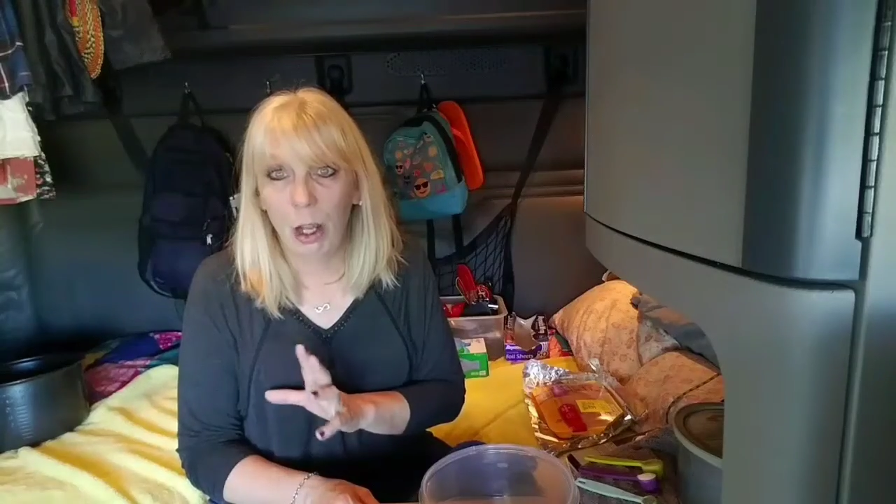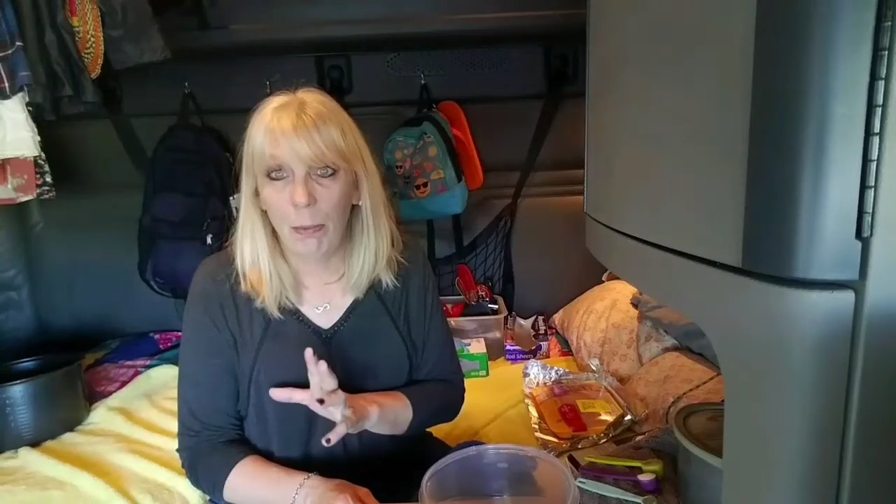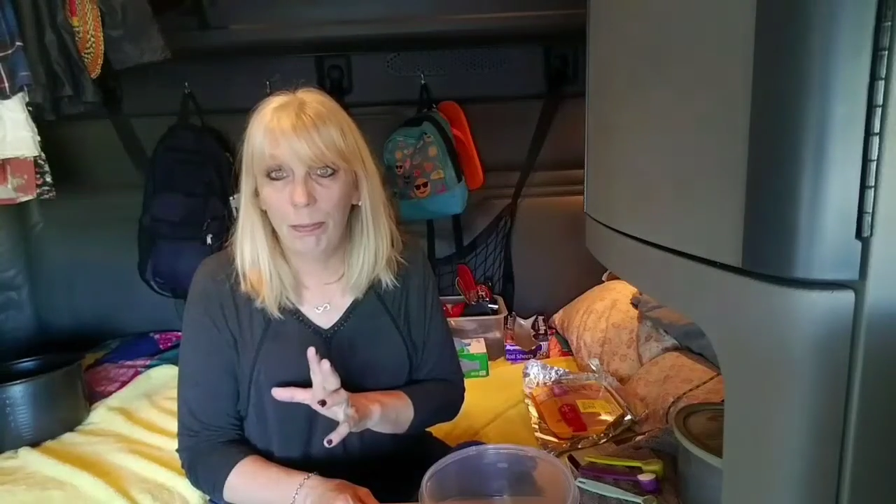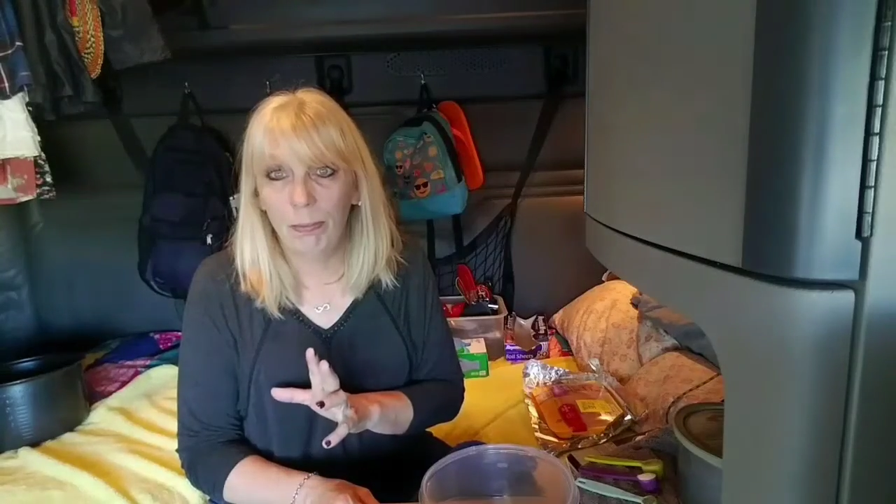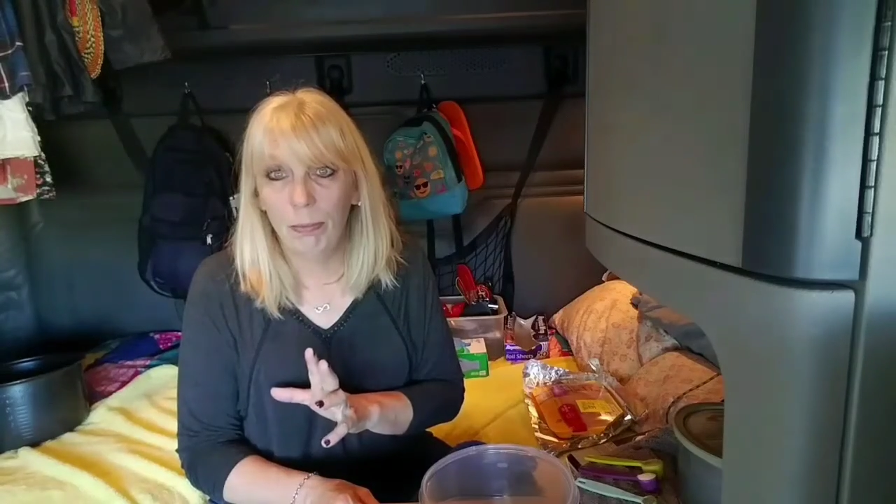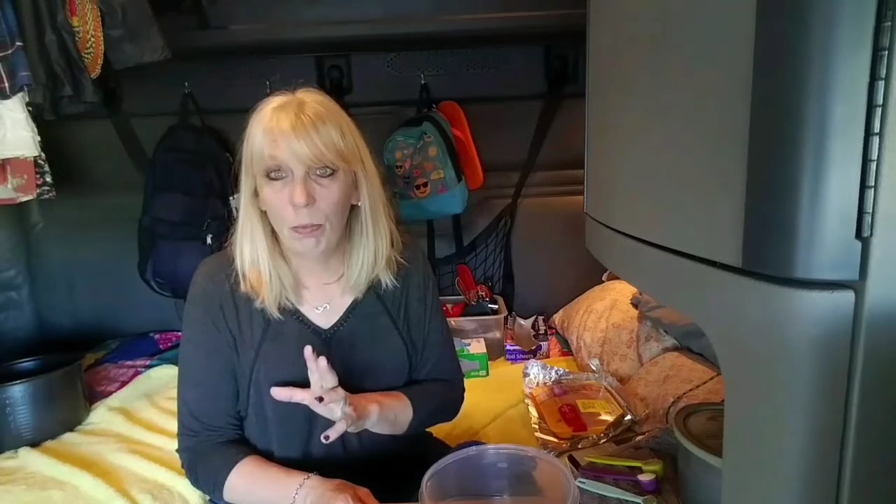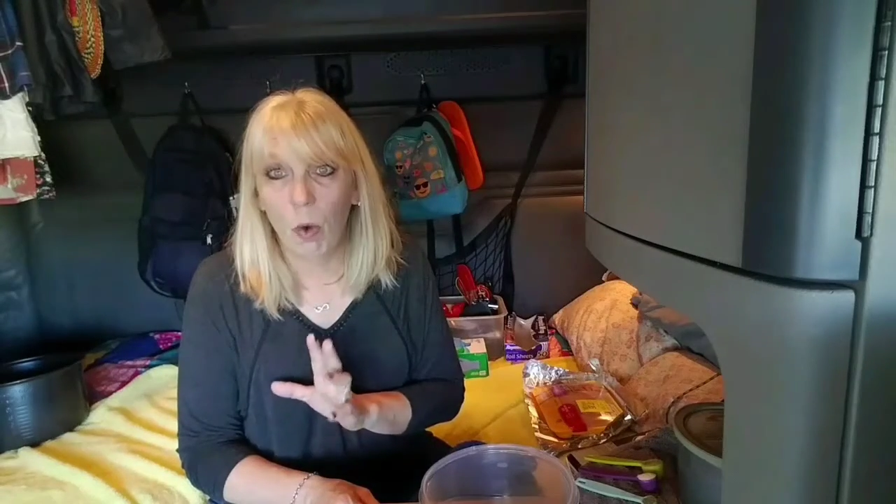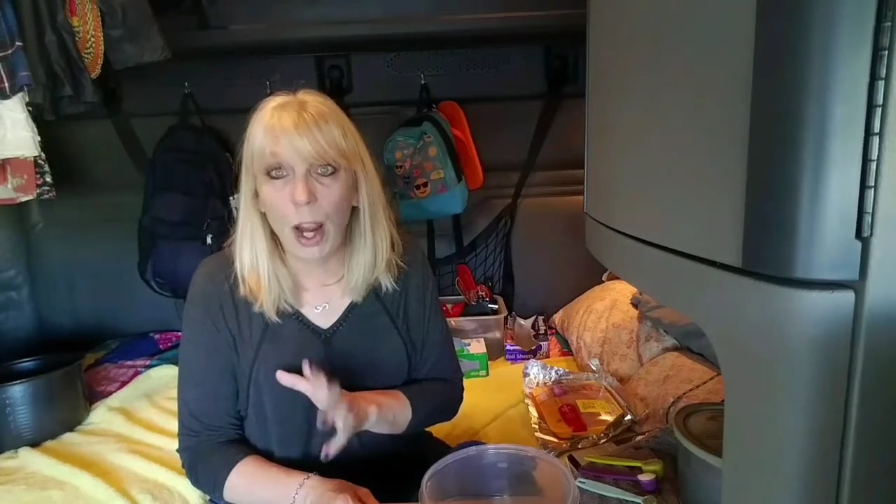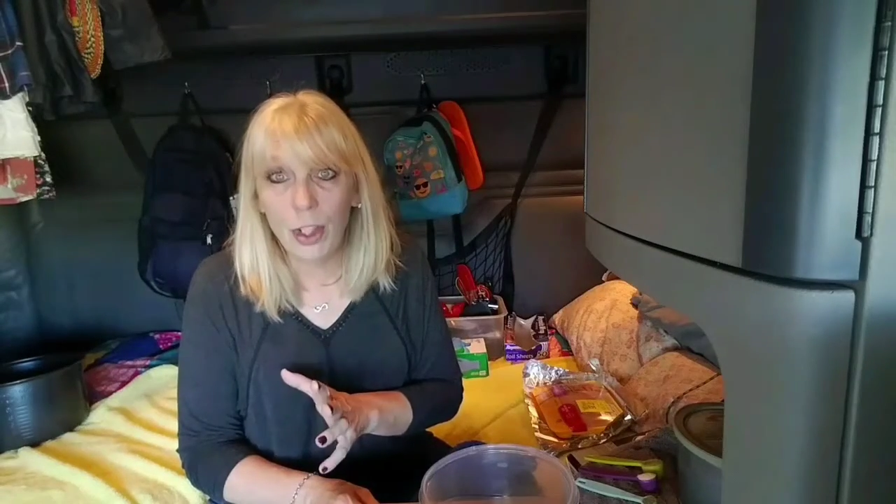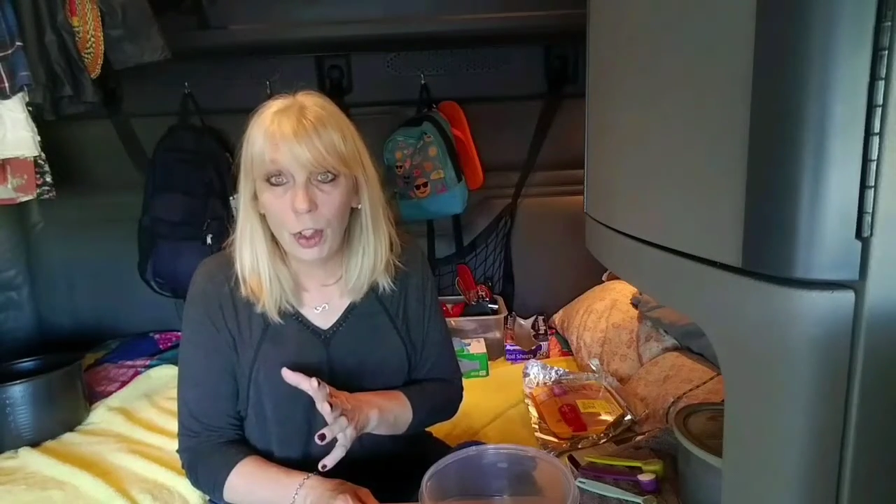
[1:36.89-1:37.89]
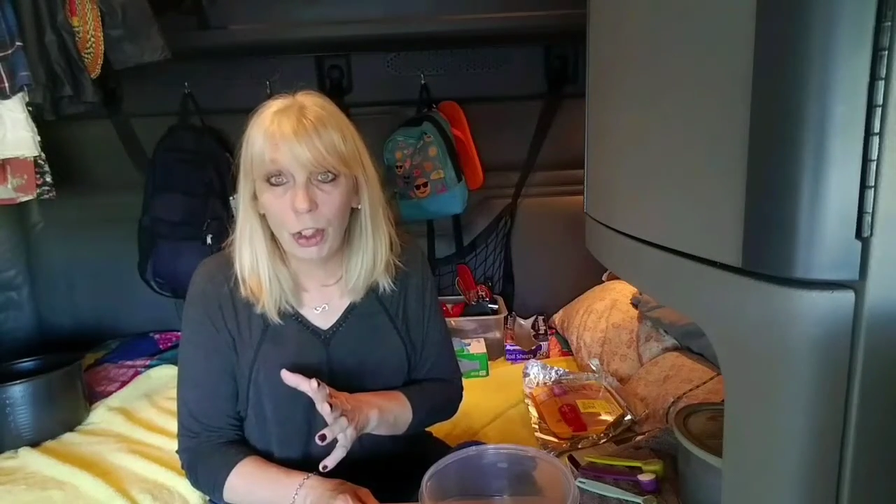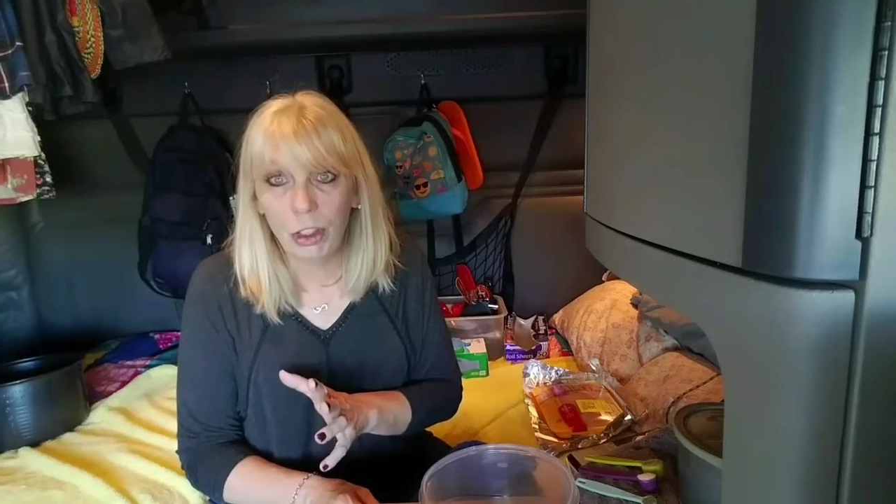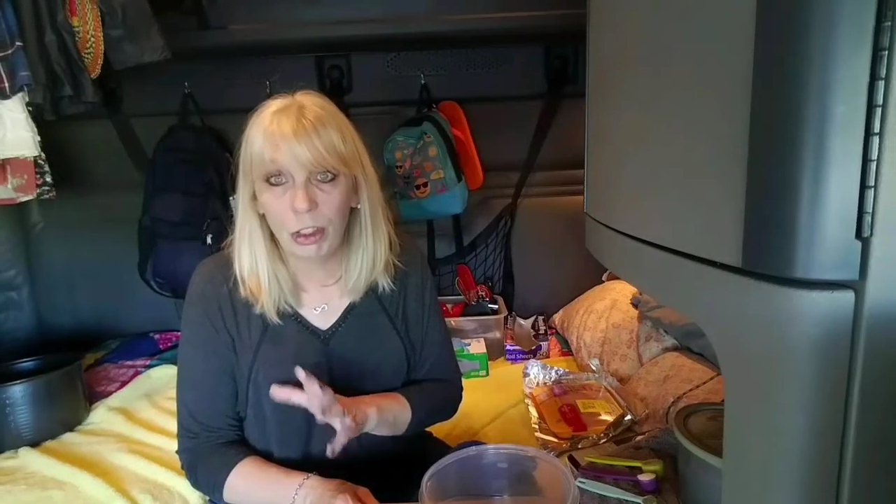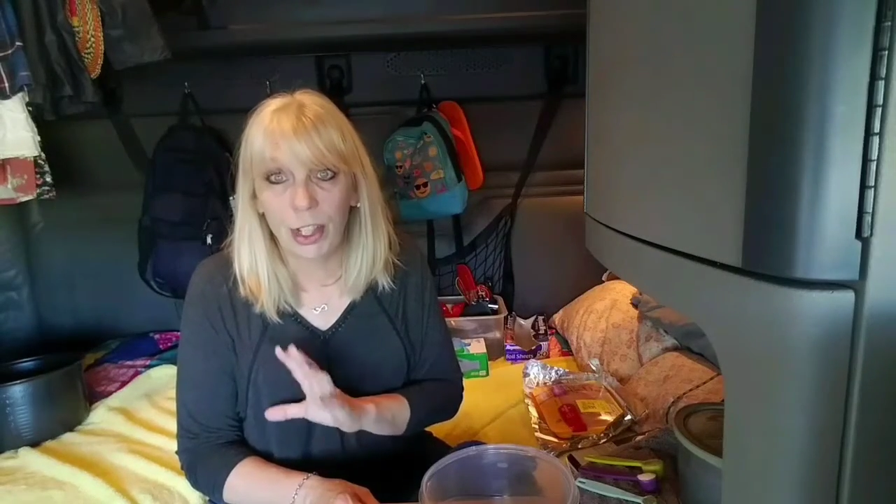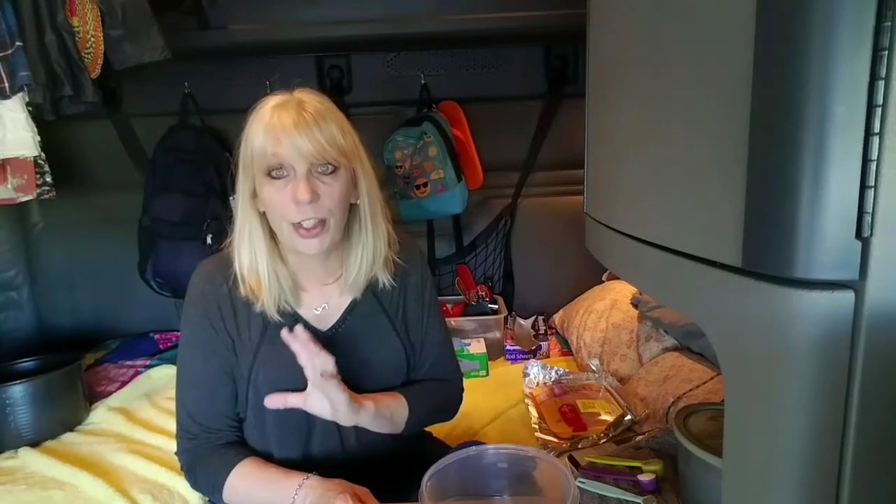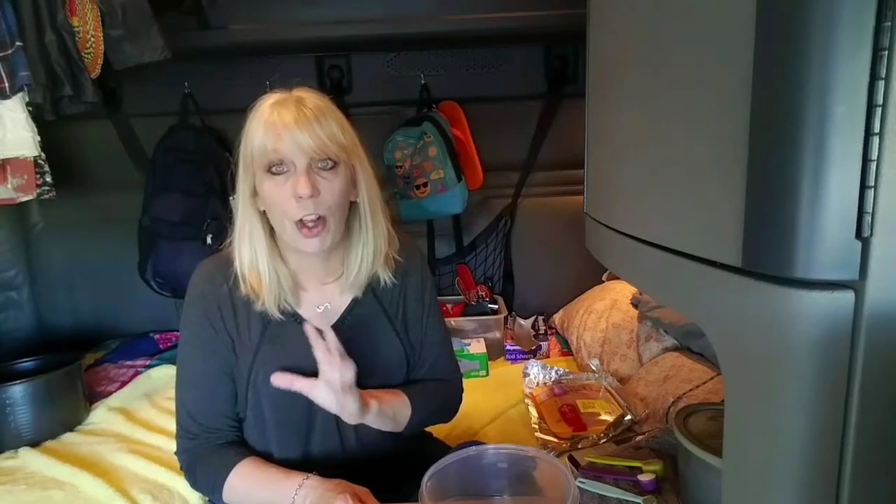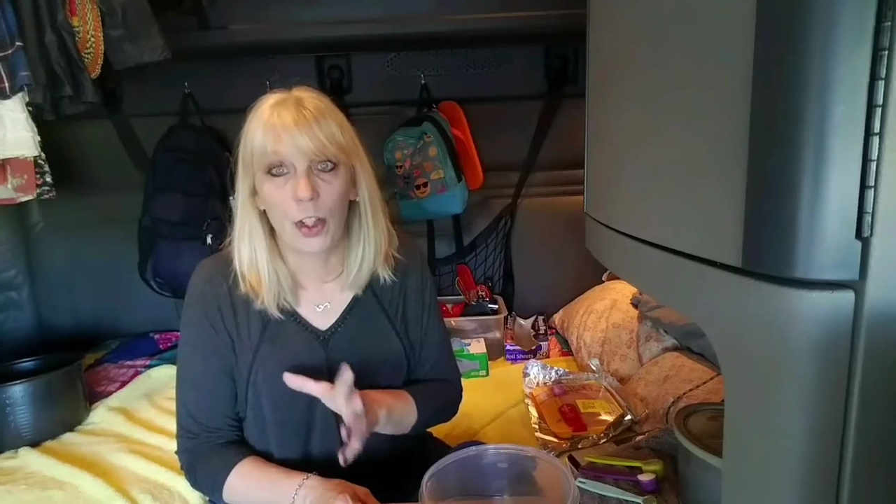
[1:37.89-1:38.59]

um, rice cooker